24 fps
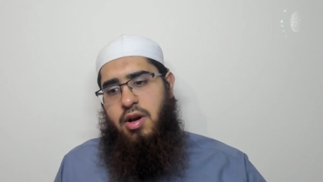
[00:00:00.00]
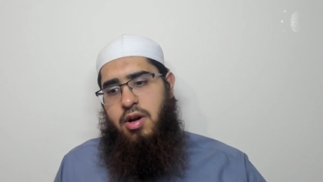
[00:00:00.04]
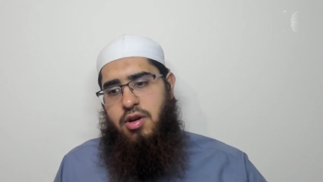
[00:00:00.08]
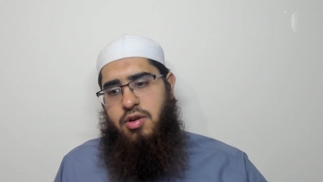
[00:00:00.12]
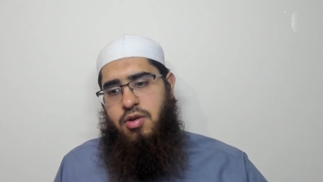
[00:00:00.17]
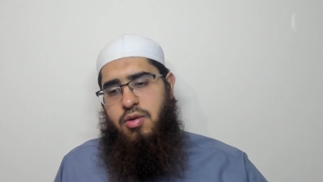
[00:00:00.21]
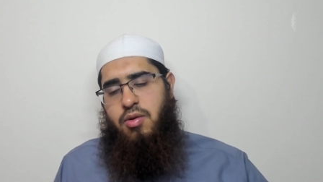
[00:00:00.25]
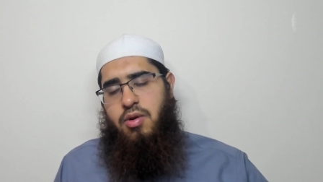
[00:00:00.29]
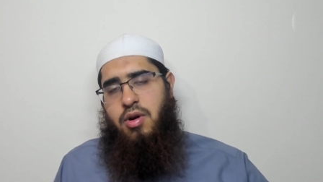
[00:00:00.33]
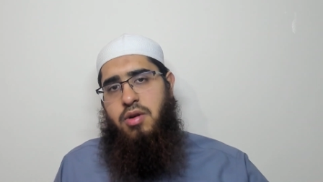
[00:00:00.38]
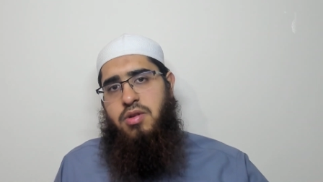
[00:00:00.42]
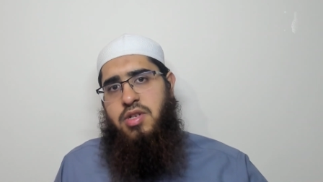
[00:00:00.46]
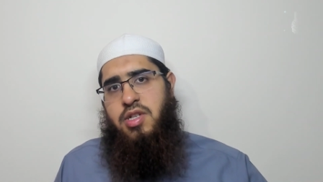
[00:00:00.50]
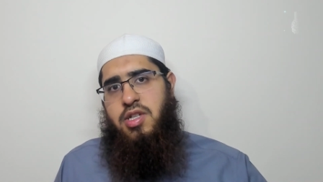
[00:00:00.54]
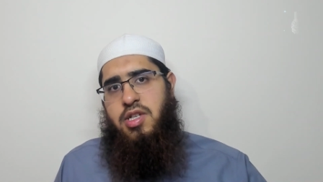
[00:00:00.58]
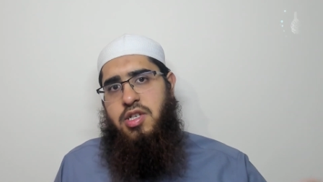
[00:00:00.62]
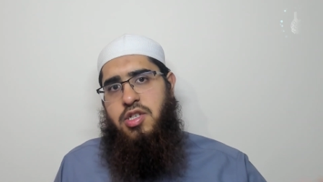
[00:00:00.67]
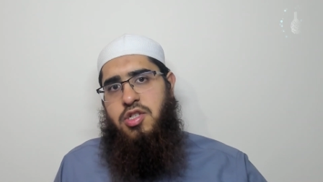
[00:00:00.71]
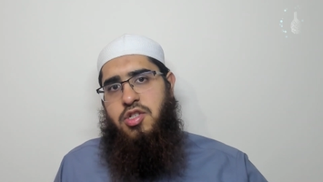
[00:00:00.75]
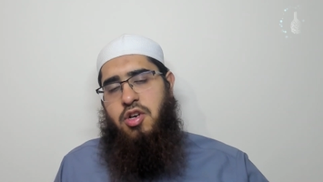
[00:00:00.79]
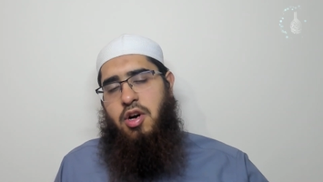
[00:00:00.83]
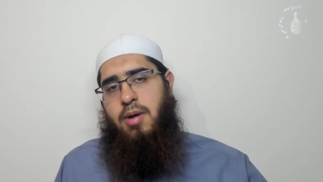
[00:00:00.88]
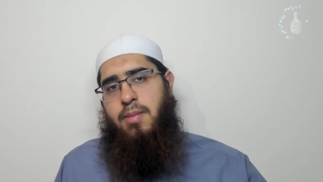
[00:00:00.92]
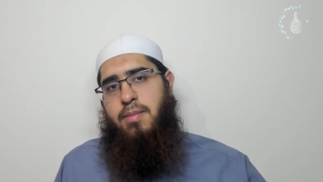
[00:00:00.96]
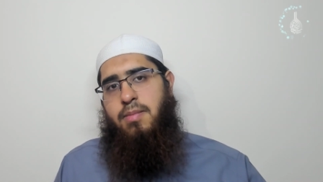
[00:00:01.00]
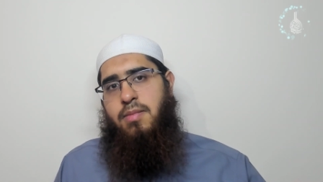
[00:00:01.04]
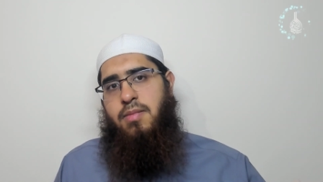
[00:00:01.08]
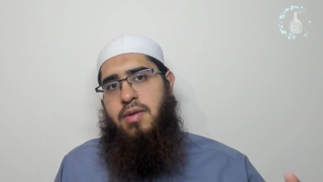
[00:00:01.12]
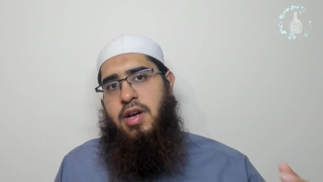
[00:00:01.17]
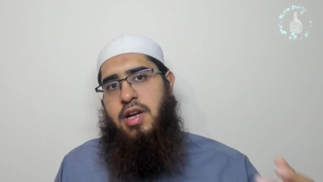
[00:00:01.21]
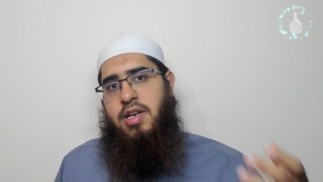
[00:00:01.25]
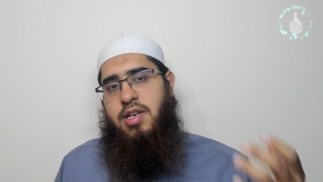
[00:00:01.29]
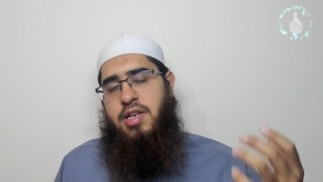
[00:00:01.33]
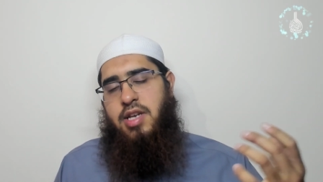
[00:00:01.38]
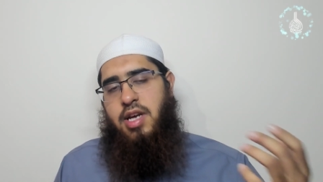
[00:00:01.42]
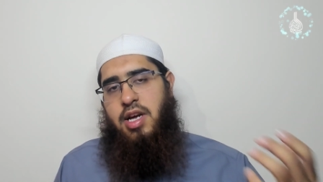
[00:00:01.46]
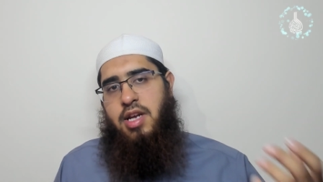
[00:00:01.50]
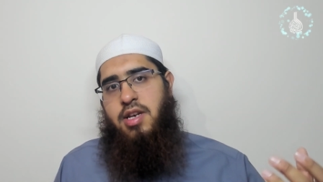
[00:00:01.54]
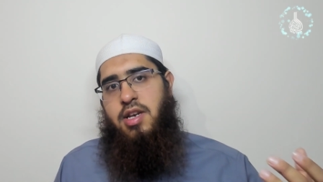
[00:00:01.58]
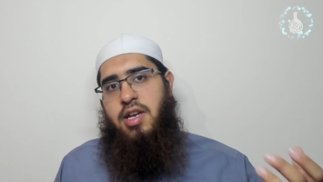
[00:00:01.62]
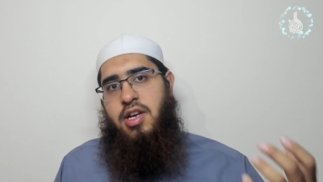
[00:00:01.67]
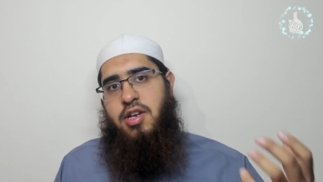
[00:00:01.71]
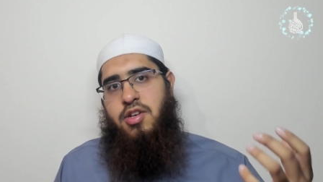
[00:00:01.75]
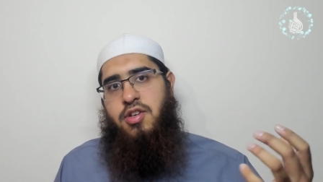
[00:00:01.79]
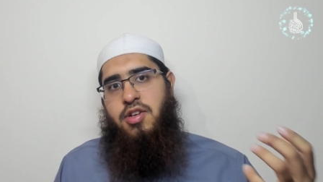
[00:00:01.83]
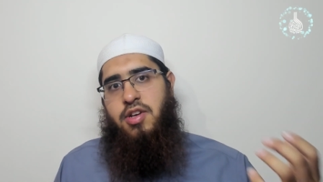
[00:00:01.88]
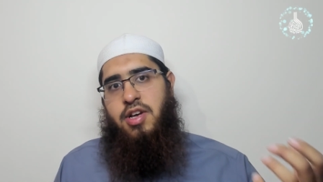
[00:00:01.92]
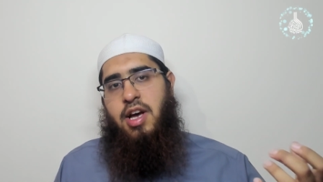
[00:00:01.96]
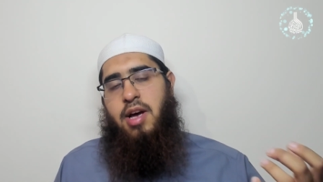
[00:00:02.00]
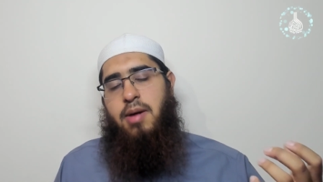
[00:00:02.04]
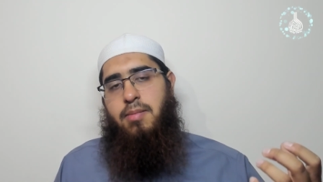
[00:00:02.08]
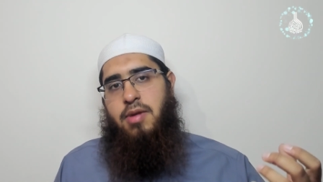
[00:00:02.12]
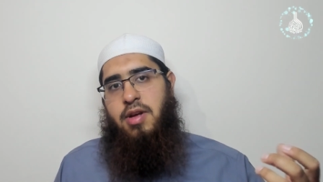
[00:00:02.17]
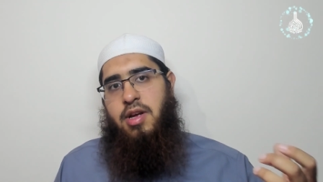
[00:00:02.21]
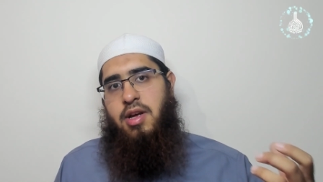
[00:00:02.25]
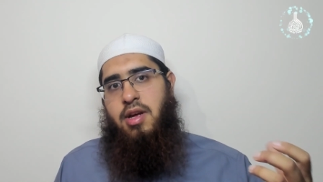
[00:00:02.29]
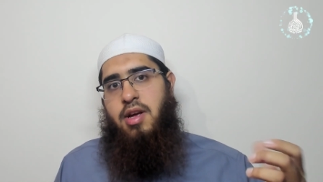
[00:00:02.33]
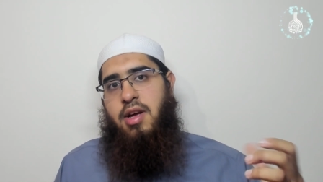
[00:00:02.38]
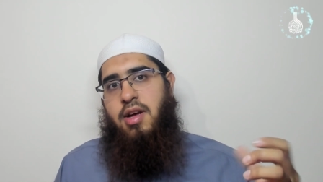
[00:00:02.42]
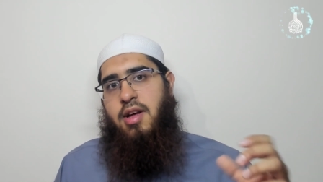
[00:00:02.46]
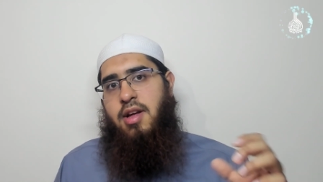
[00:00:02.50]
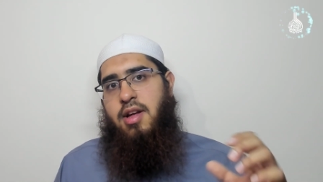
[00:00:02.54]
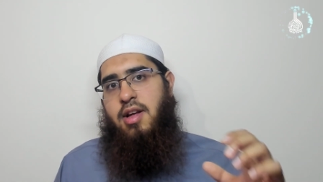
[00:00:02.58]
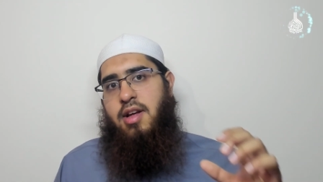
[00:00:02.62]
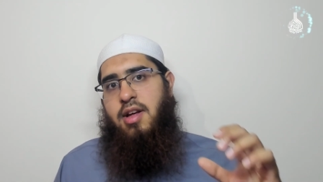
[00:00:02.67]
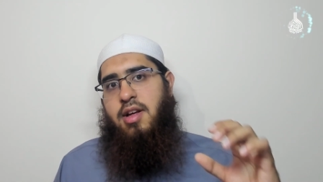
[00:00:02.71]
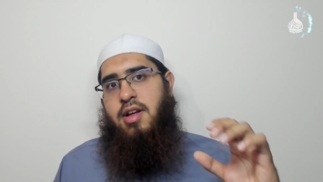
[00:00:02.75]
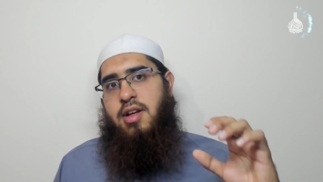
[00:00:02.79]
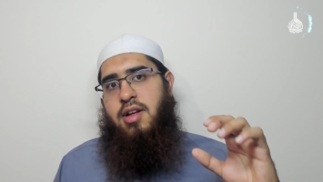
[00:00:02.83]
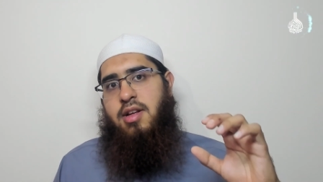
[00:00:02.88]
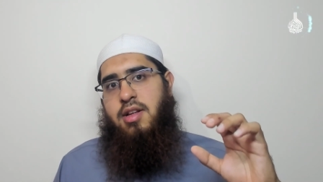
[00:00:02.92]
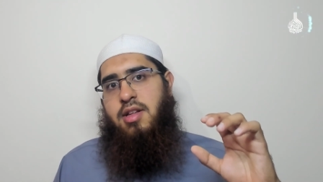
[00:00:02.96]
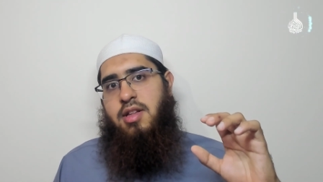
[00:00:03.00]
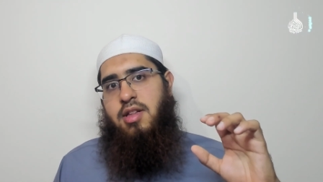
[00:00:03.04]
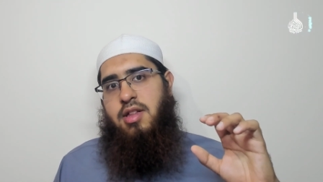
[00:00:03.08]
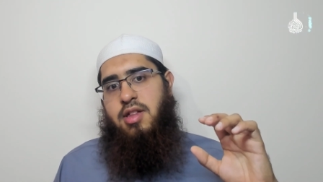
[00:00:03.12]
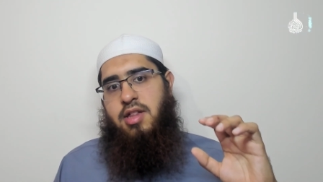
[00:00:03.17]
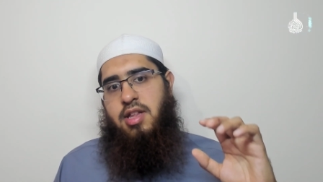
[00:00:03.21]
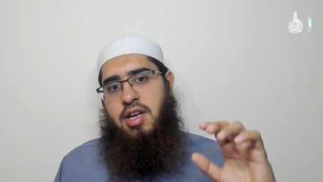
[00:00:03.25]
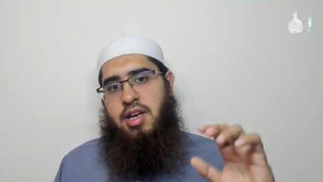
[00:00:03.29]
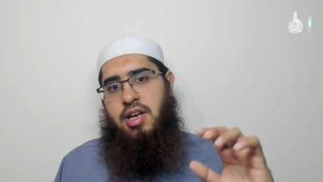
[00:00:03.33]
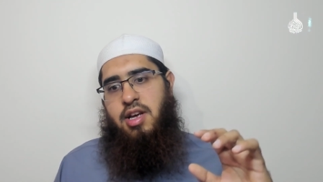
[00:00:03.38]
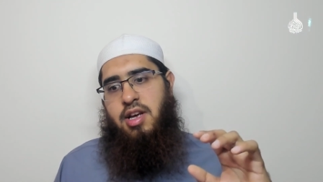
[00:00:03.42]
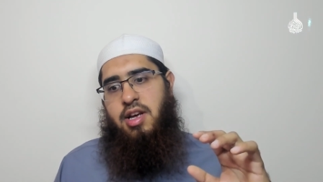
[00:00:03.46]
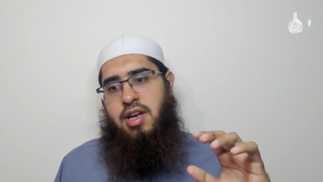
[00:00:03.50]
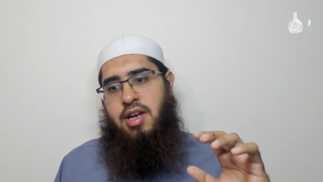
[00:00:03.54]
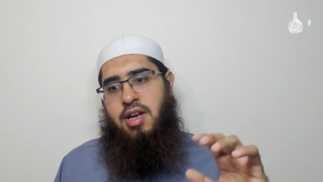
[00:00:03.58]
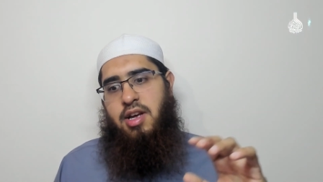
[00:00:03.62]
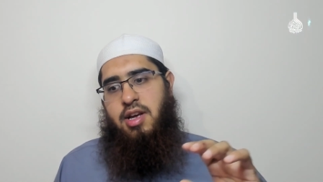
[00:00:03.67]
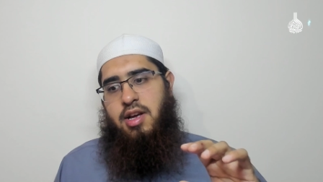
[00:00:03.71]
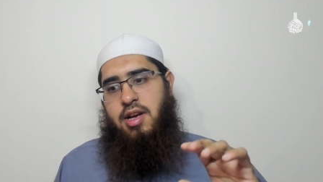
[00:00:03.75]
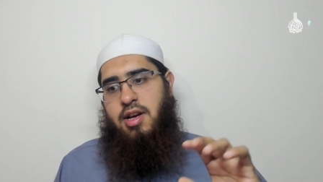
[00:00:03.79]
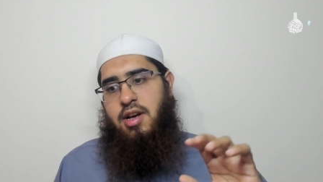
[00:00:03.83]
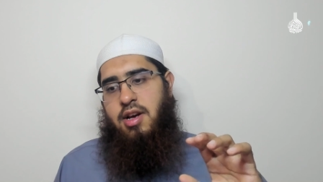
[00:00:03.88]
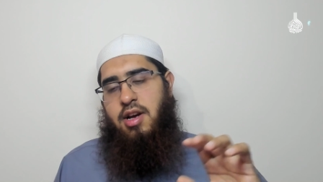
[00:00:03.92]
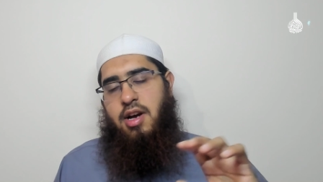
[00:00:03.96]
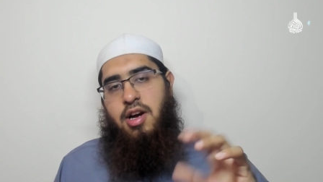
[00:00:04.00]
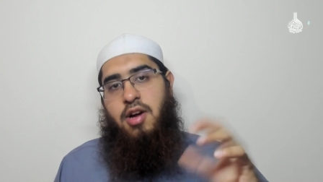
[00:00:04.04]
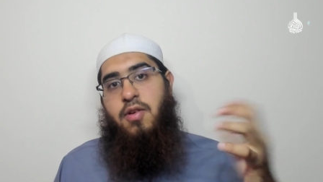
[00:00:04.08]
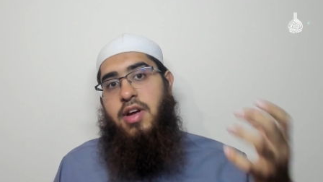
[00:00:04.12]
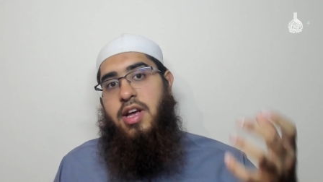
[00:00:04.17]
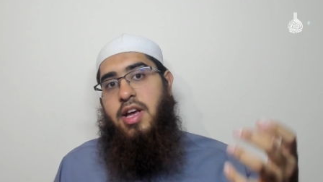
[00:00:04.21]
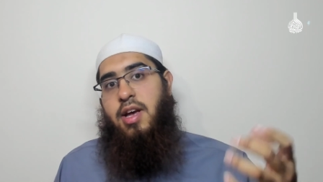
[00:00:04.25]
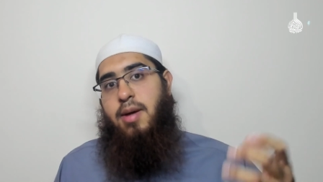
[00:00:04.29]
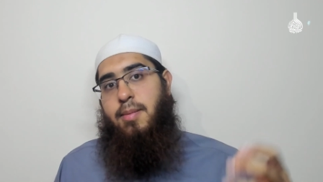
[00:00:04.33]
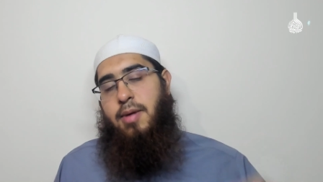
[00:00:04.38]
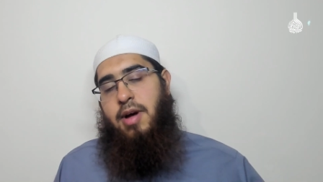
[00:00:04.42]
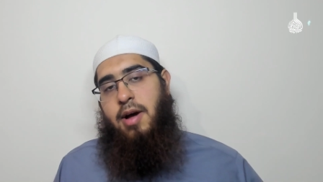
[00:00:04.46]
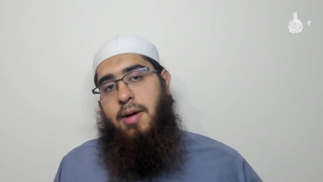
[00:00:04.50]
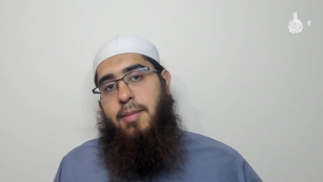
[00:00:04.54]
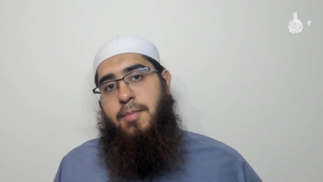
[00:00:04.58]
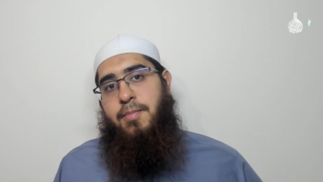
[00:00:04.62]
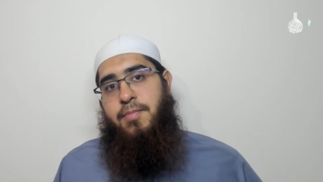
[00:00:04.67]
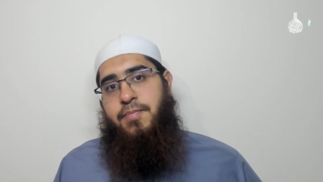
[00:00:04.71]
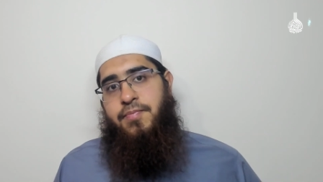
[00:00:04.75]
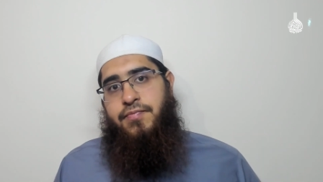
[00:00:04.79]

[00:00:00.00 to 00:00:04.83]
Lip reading: you go to the shop intending to get me a cricket bat.